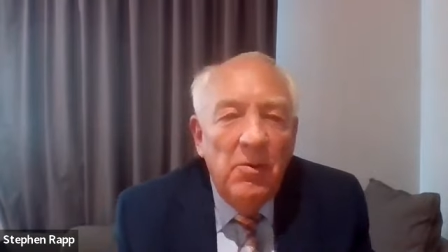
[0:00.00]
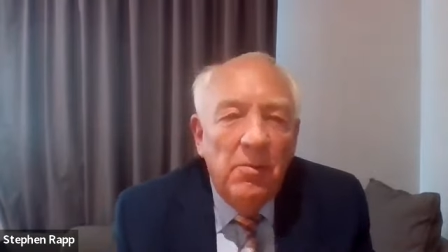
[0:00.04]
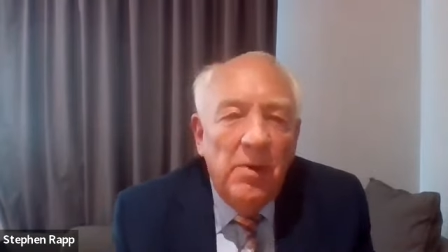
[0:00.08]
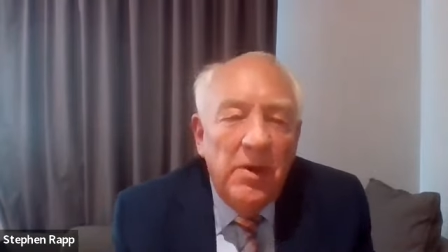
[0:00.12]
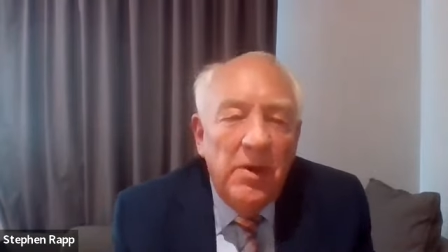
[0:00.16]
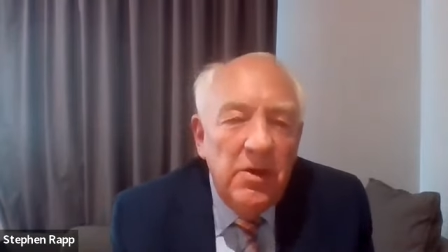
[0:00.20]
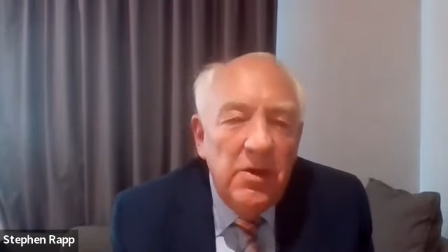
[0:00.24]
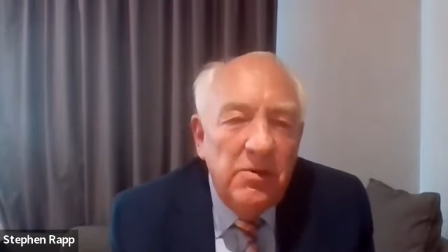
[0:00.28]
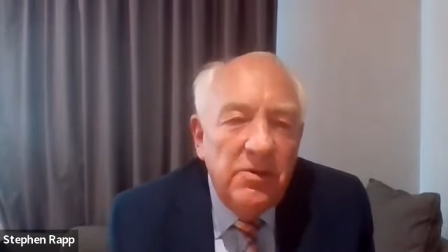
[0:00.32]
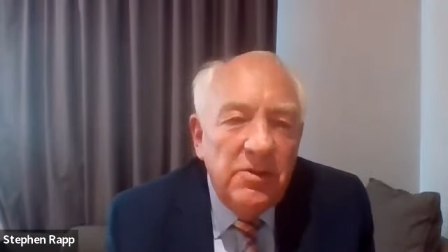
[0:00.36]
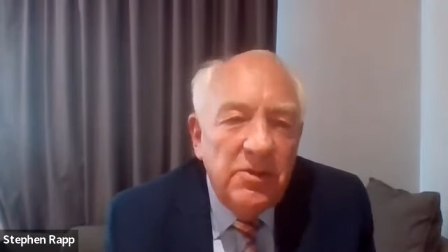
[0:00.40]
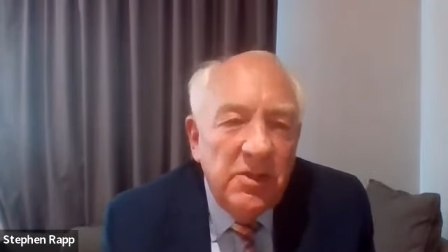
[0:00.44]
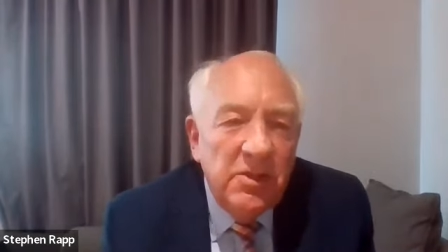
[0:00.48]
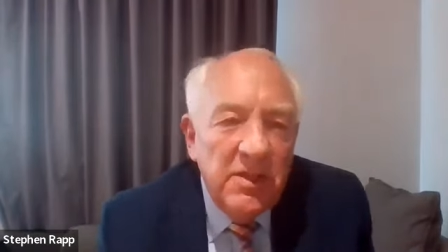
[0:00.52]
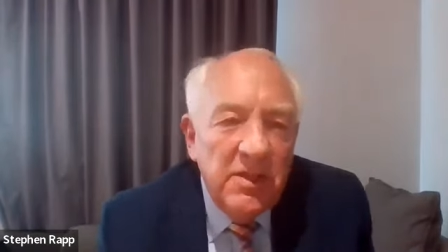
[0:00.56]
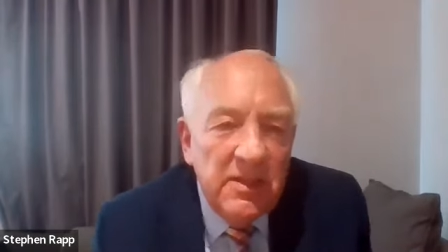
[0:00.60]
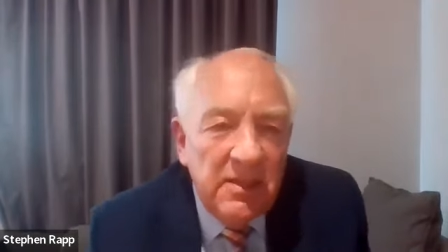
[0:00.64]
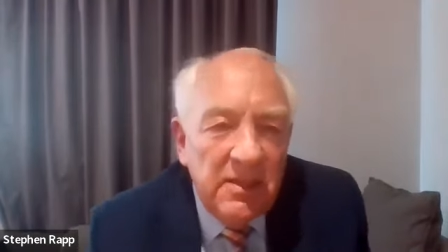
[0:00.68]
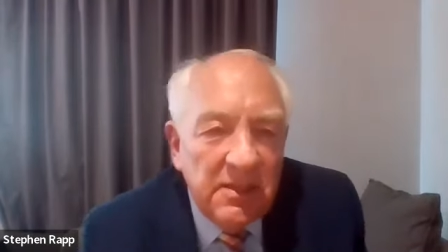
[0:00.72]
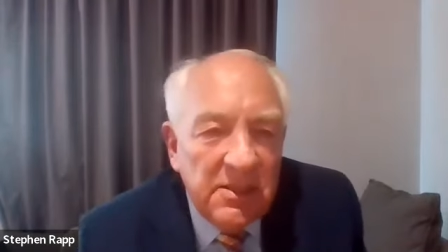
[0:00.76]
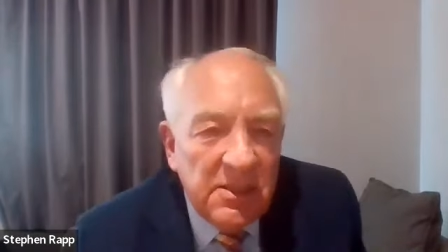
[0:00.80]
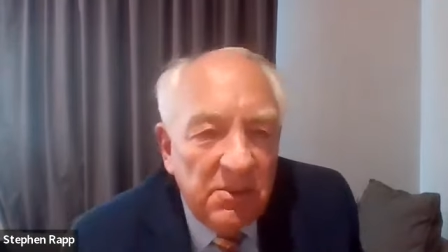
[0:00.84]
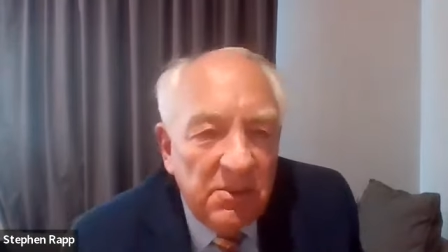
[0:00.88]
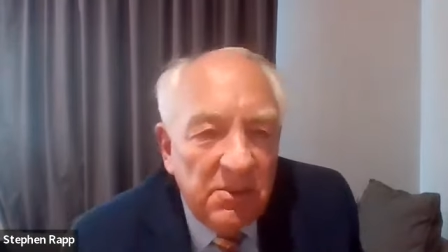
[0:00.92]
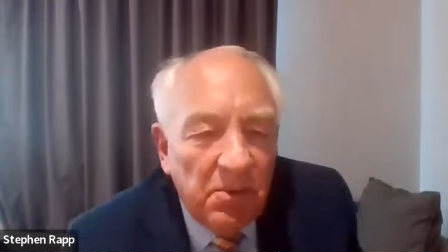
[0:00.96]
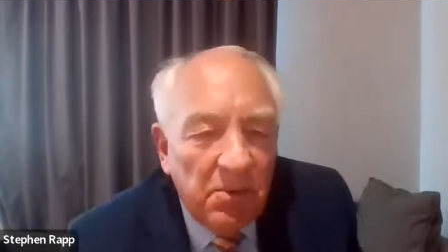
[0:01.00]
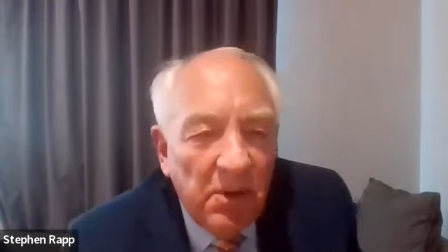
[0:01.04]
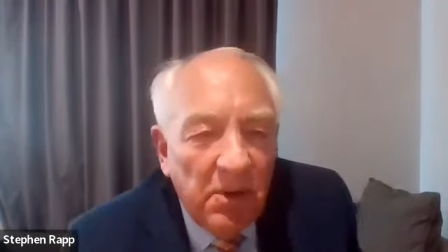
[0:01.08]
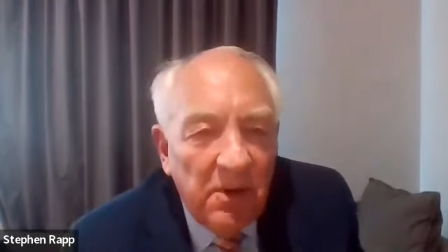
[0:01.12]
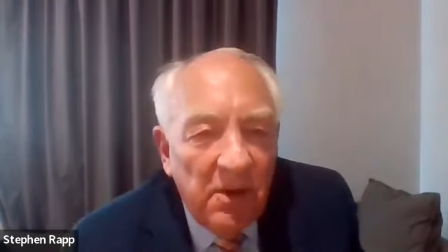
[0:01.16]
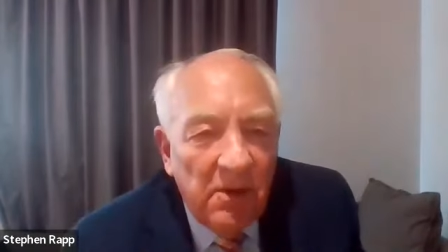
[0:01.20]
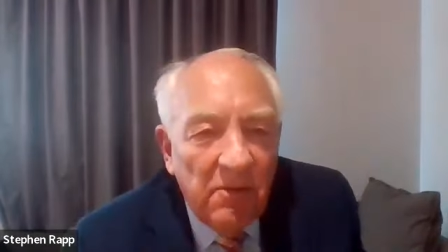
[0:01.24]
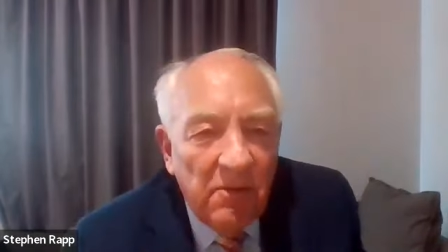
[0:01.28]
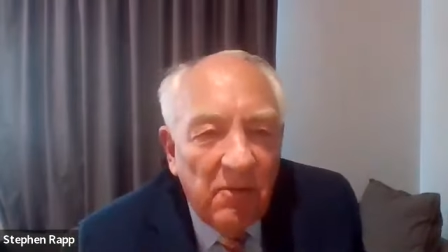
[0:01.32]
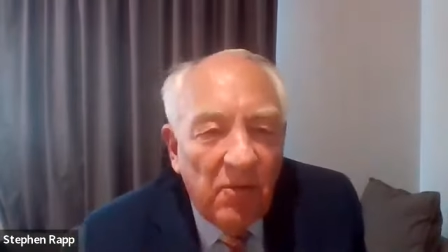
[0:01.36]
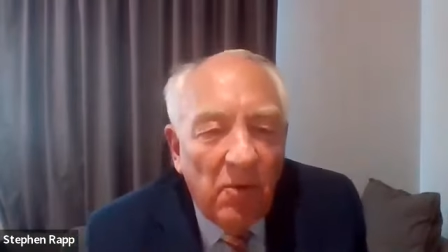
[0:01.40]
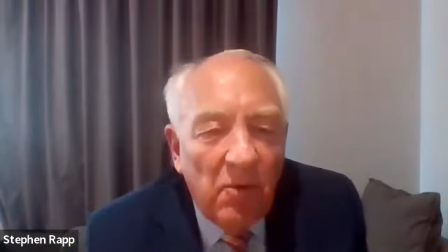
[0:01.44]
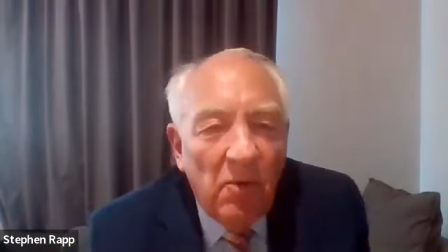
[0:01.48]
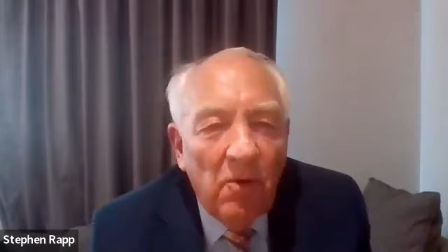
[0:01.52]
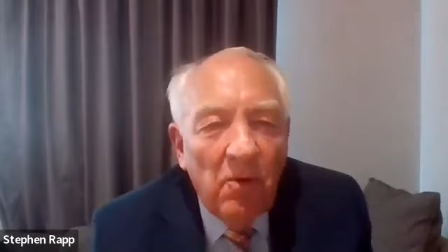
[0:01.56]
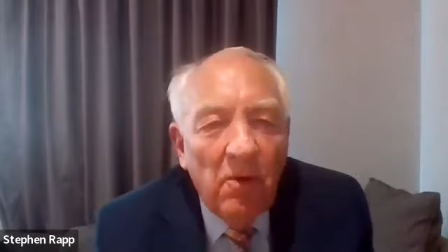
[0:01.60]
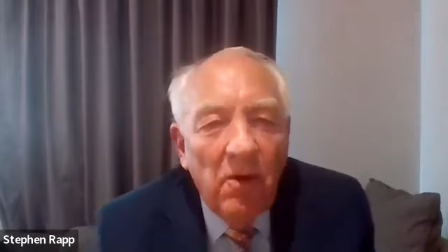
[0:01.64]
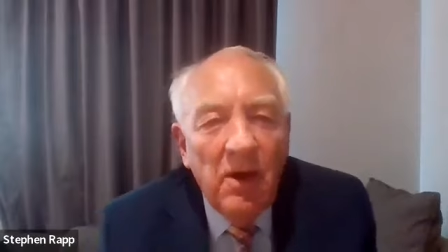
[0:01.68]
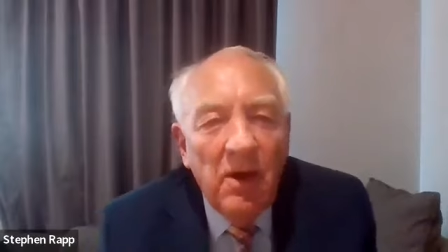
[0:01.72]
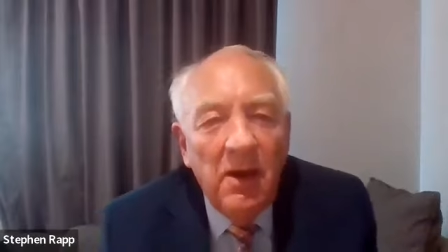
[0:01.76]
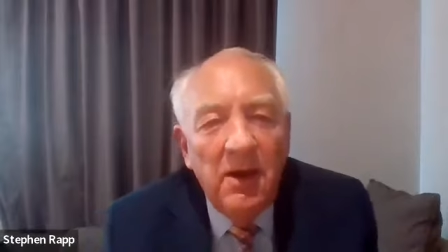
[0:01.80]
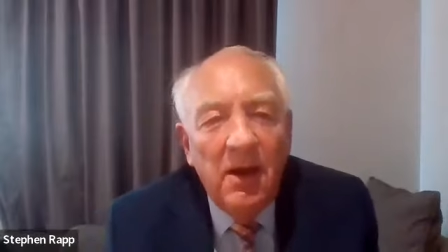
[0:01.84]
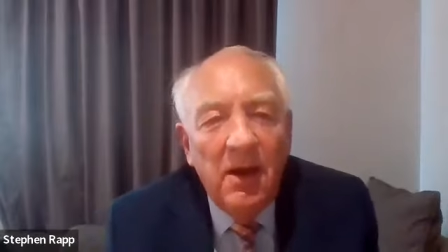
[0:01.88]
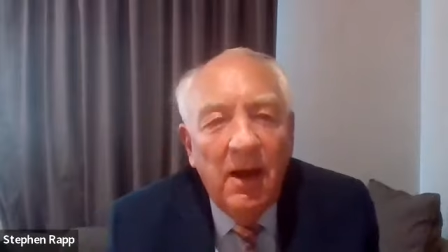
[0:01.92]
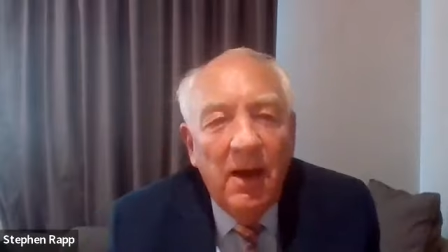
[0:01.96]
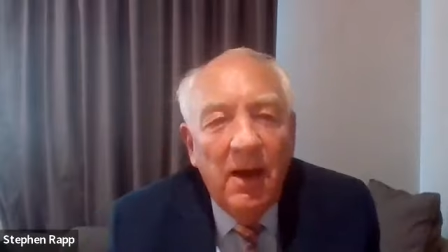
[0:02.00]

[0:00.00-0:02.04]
but usually disciplined them for